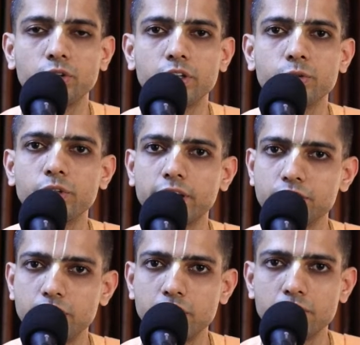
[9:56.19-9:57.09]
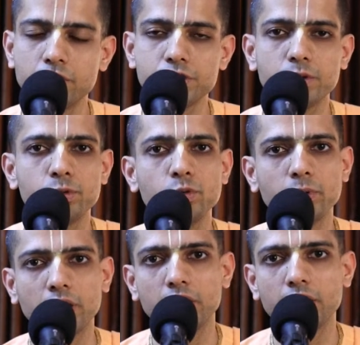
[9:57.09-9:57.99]
you can do nice deity worship, do
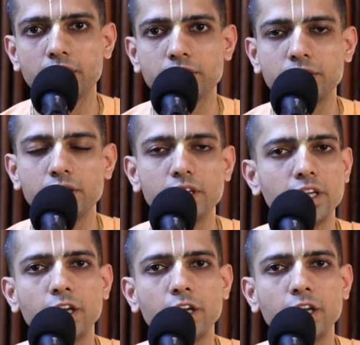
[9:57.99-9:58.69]
Mangala Arati.